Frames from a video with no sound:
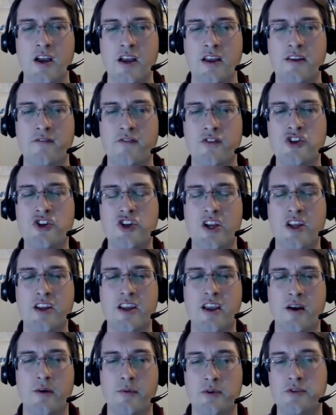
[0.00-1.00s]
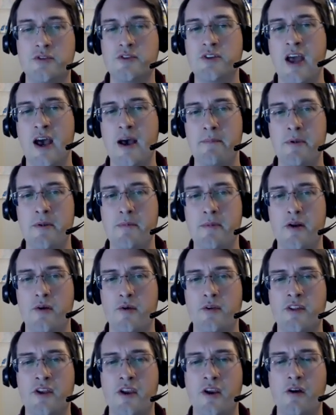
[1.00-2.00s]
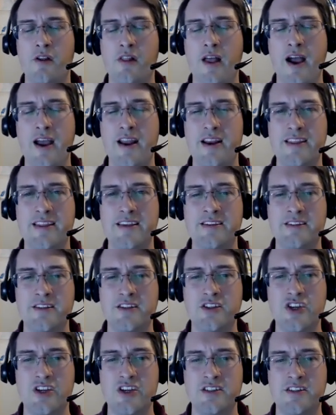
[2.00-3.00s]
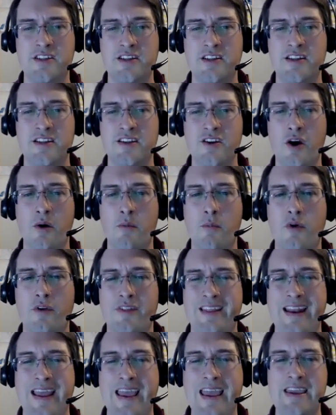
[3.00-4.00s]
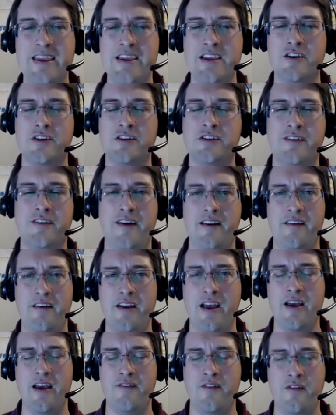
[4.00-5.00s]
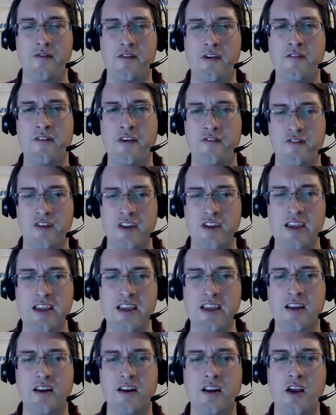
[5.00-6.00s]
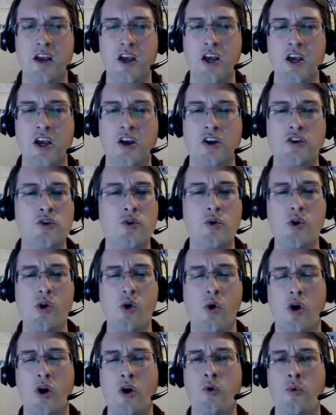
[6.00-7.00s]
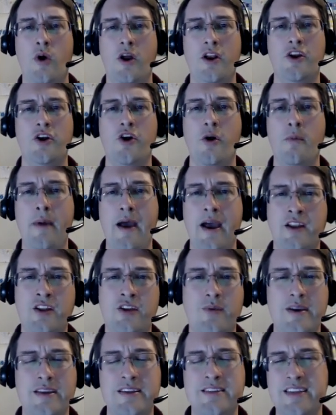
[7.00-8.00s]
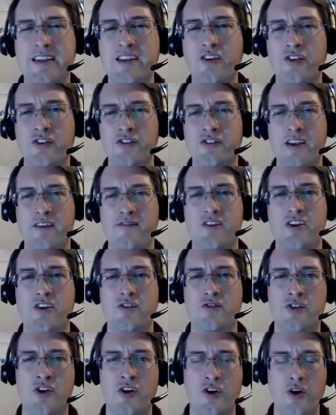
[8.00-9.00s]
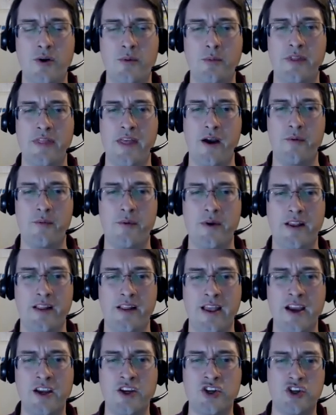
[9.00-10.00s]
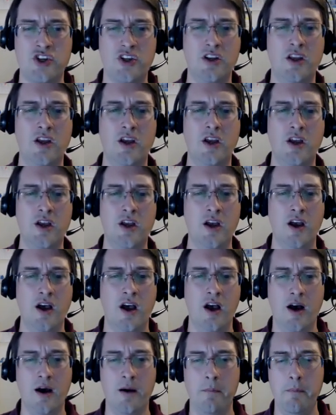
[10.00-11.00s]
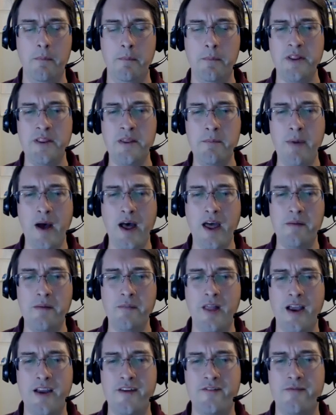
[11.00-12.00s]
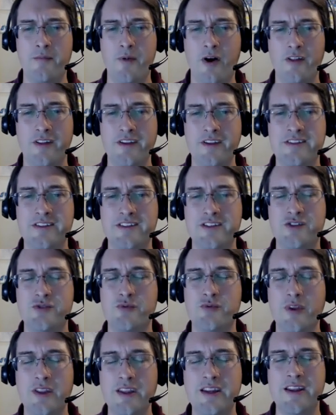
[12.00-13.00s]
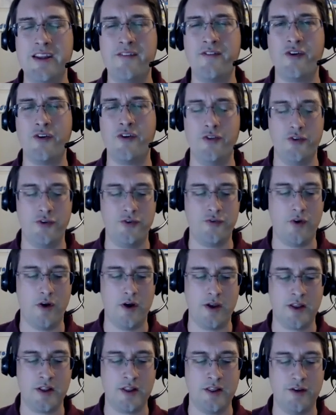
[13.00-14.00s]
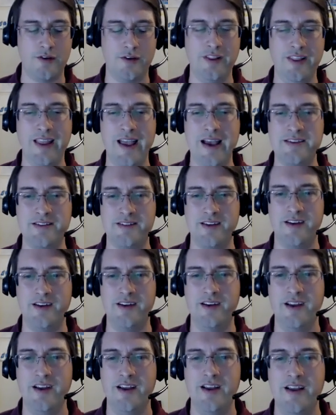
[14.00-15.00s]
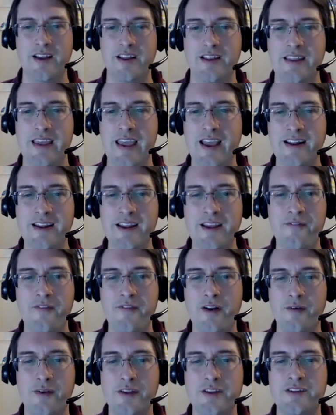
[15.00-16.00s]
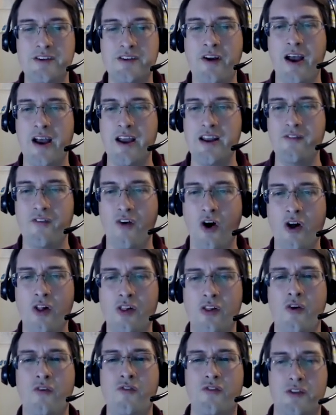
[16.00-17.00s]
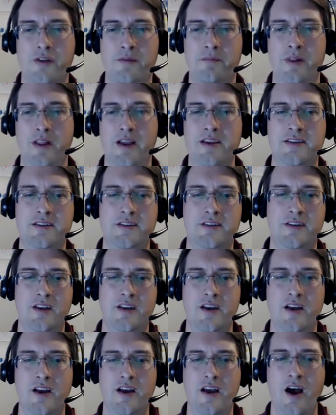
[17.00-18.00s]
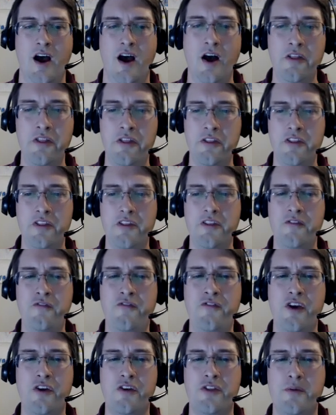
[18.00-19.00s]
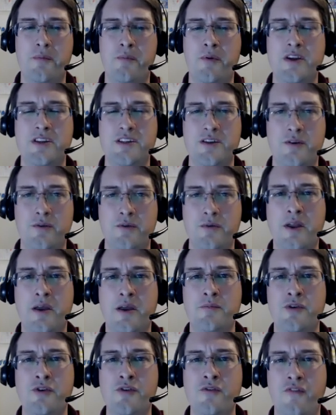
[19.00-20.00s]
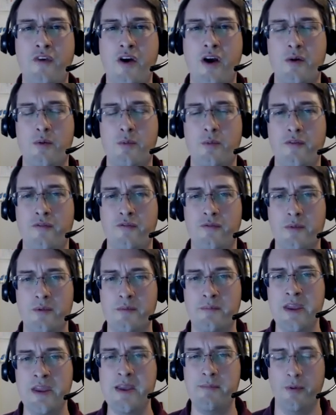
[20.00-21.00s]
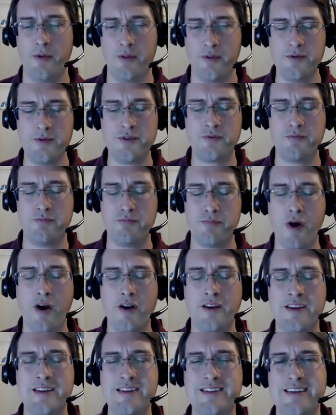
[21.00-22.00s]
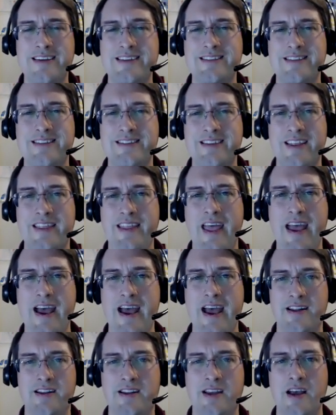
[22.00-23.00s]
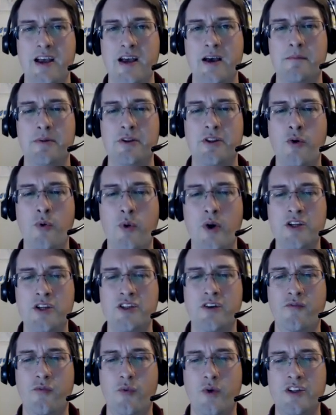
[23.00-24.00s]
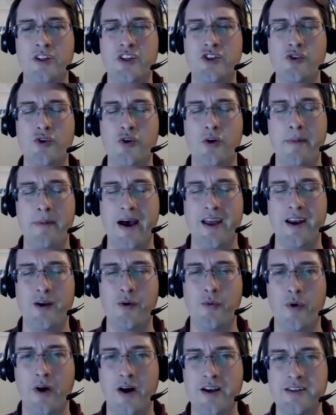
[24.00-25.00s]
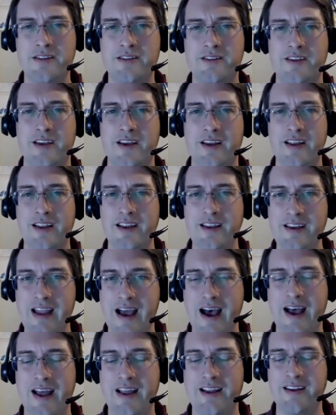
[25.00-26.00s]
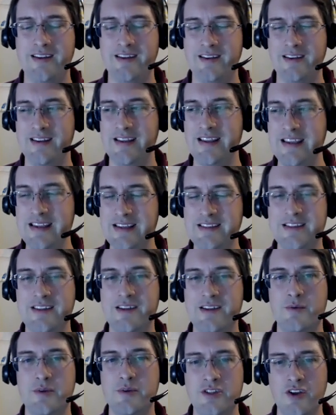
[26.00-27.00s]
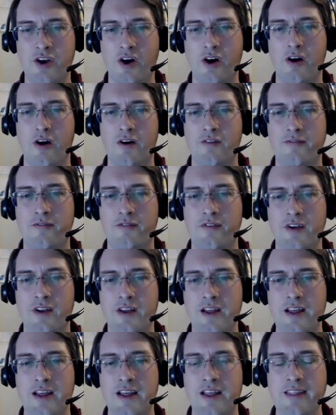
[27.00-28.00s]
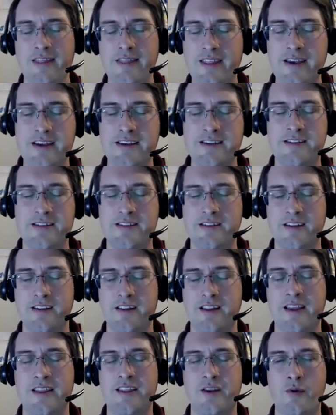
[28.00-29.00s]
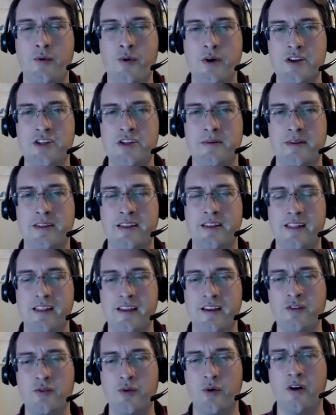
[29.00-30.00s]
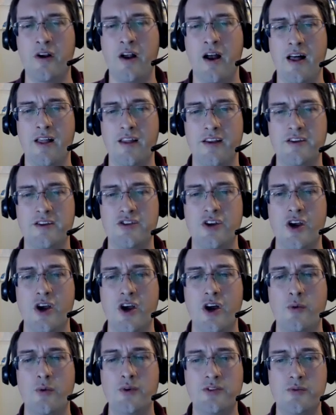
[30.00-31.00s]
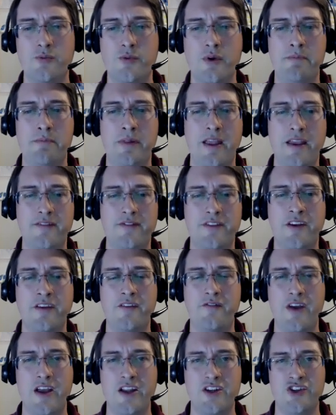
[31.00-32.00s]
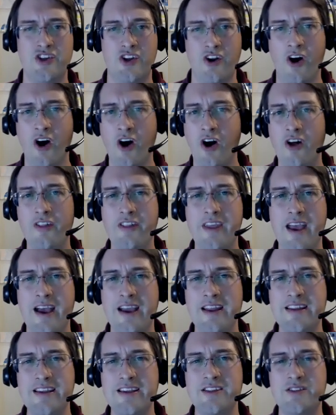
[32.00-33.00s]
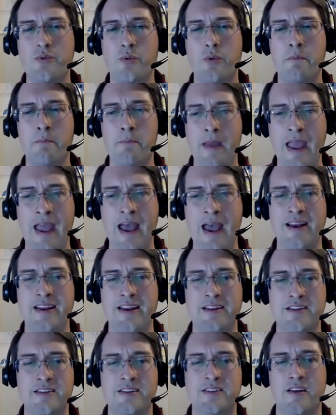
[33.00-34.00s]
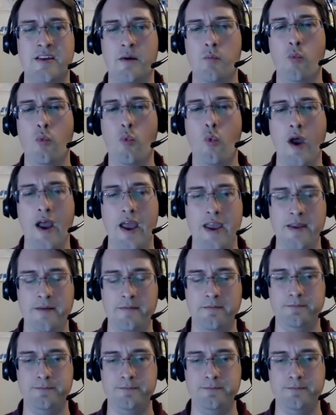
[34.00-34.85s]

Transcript: In Virginia, which was copied by North Carolina, they suggested no more than 8 years out of every 15. New York wanted to go back to a single 7-year term without reelection. But the bottom line from all this is it's really difficult to draw a clear lesson. The anti-federalists are kind of all over the place. Other than the fear that the president would become too far removed from the people, there's broad consensus on that. But the question of what to do about it was not easy to resolve. This, like the question about the Electoral College, was a replay of the convention. All the ideas were bad in some way.